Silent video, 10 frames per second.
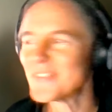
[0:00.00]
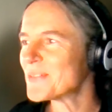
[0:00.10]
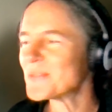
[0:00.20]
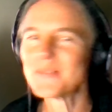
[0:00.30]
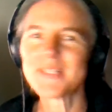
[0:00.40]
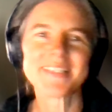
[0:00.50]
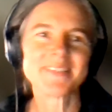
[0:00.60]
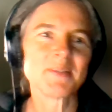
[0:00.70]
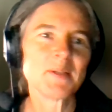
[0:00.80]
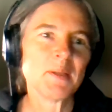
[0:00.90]

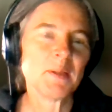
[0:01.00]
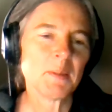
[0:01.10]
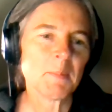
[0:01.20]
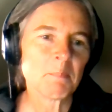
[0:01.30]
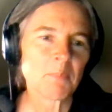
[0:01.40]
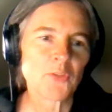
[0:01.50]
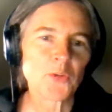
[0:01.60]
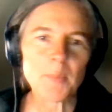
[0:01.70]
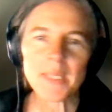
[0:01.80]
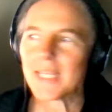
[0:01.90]
to
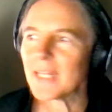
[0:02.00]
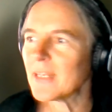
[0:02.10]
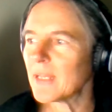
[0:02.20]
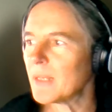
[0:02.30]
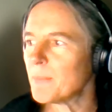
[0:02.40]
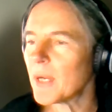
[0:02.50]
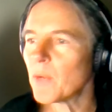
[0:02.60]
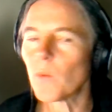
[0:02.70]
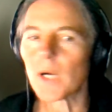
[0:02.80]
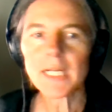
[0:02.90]
me and
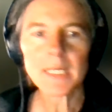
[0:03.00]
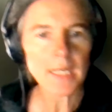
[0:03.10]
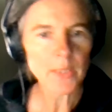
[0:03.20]
my work.